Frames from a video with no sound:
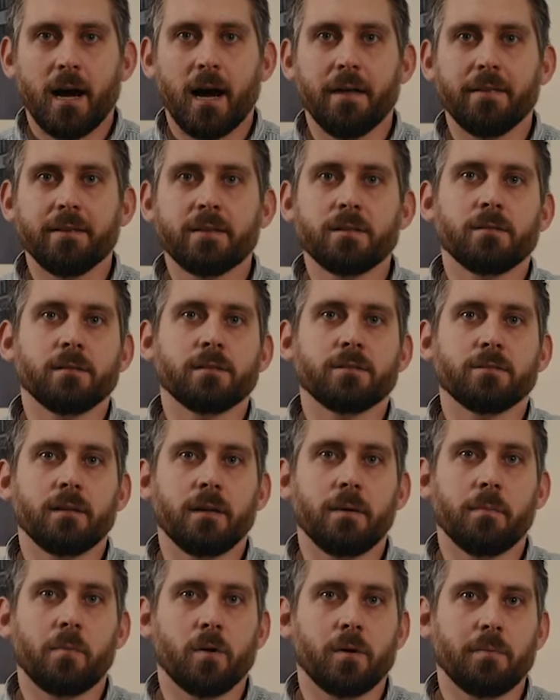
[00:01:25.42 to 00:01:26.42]
This one's
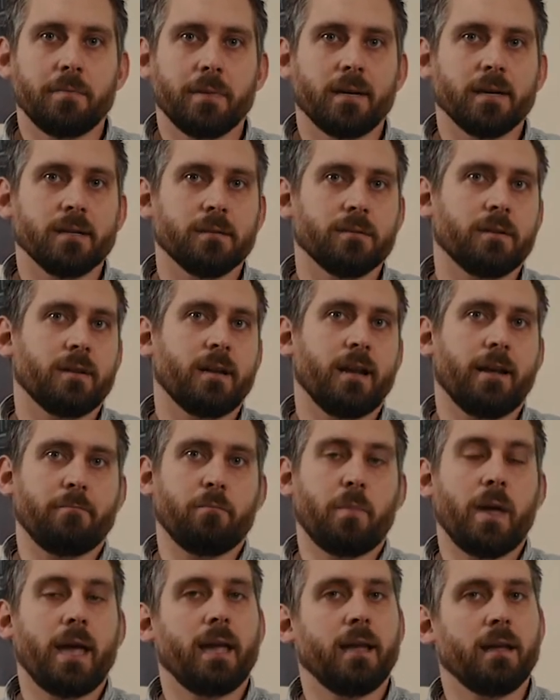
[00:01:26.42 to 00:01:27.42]
really important because you can
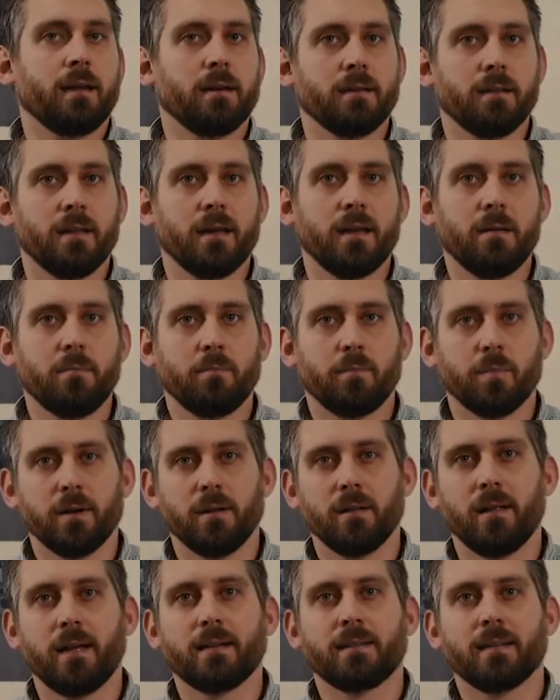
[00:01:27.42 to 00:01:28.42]
have pain in the hip, but
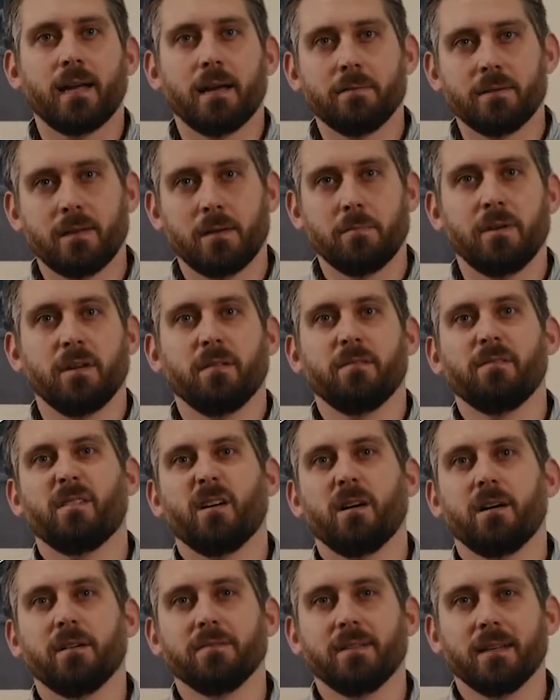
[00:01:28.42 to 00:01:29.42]
a lot of times can be
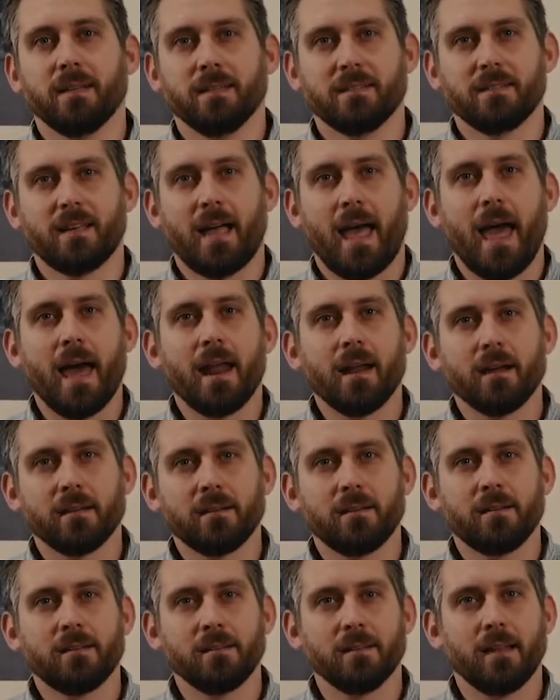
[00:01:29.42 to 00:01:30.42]
involved in
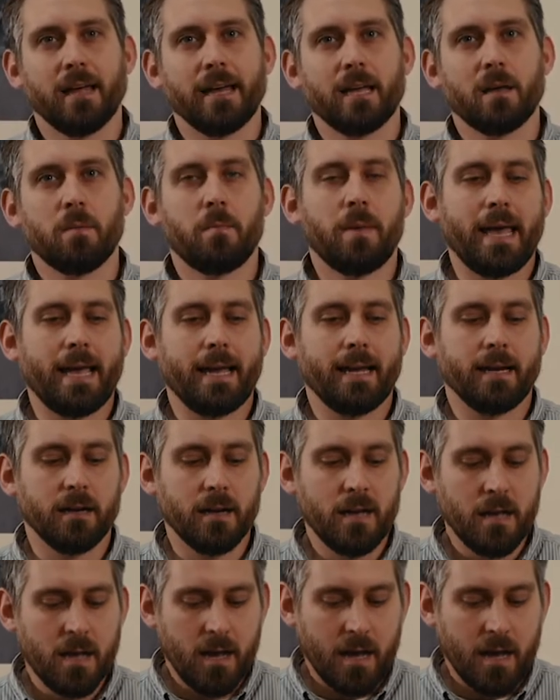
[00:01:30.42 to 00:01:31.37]
sciatic-like pain